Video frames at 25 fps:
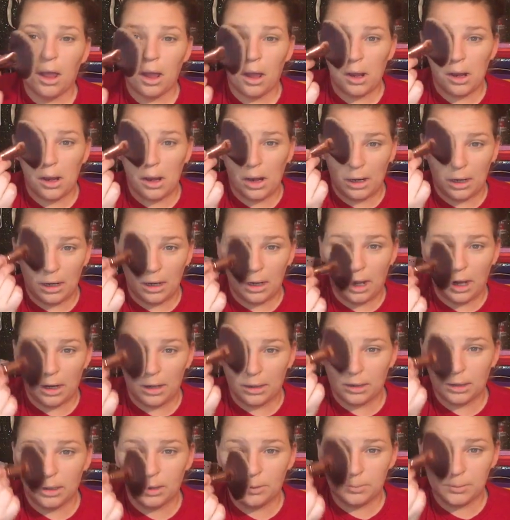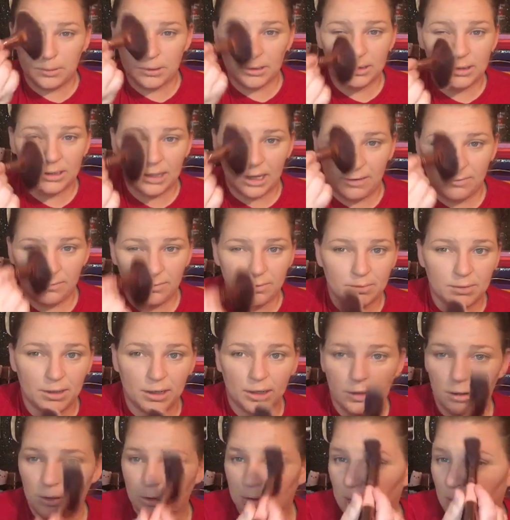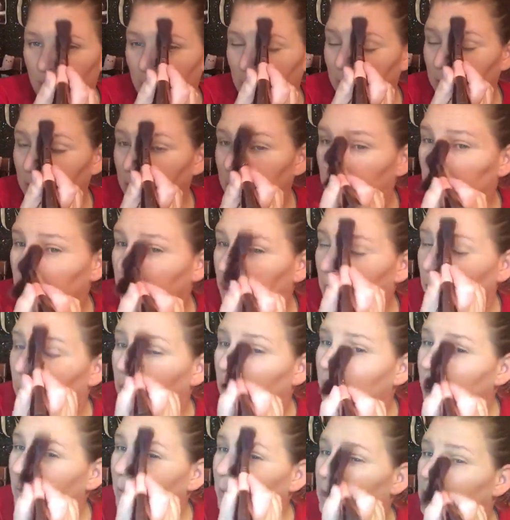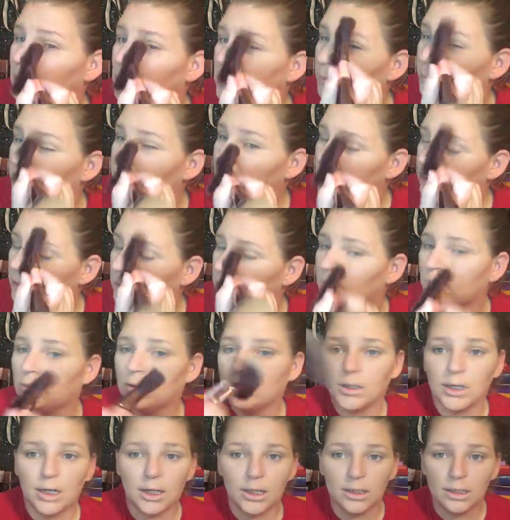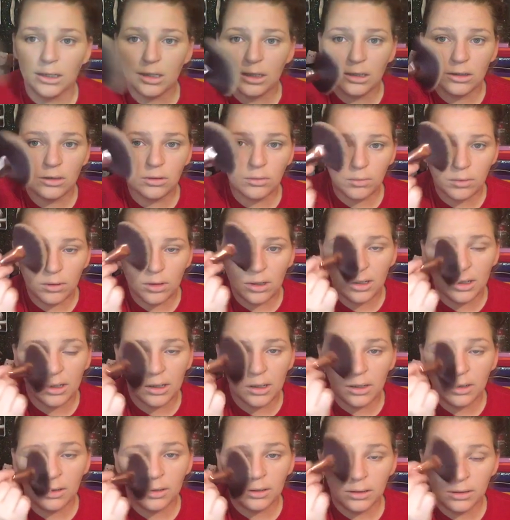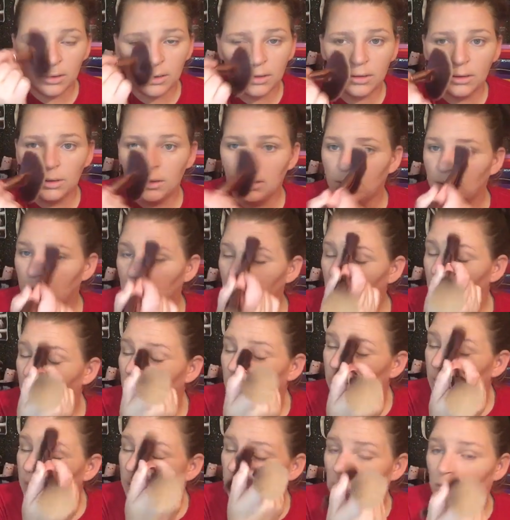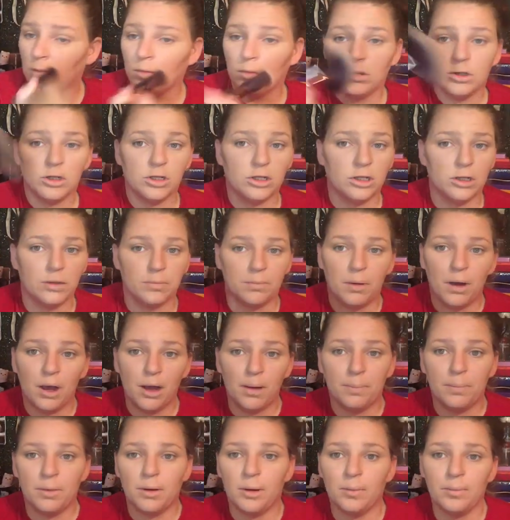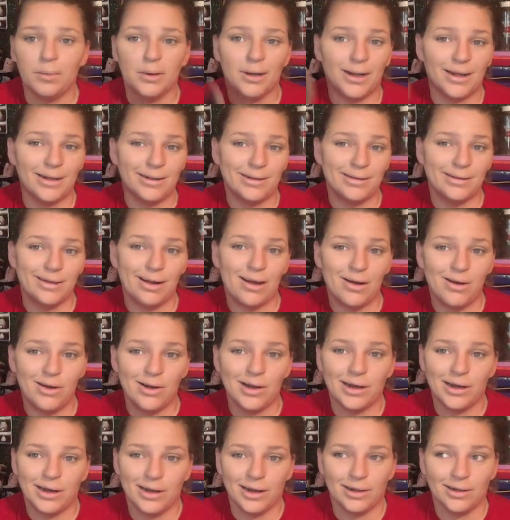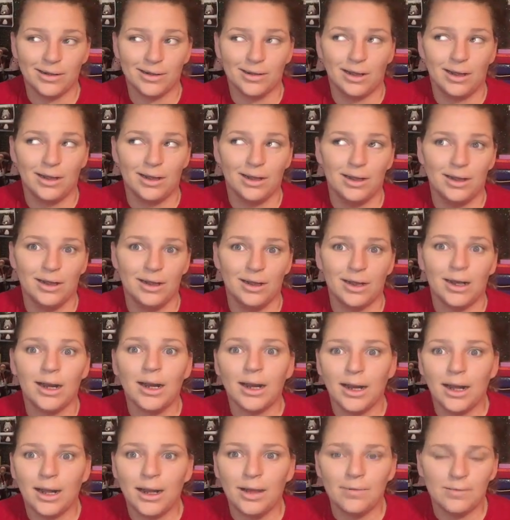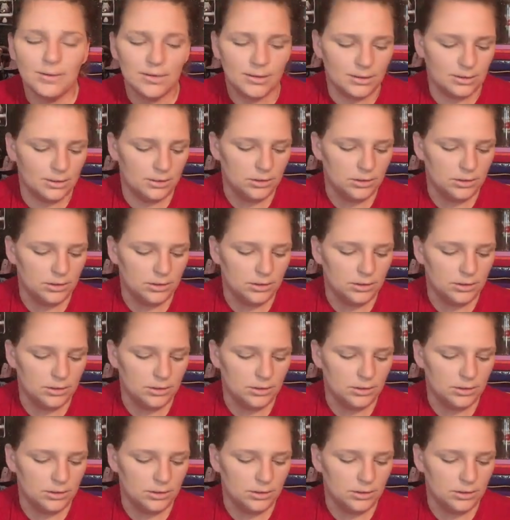A lot of companies have them now. You don't have to go get a really expensive one like this one. This was just in pop-up and I saw it. I was like, gotta have it.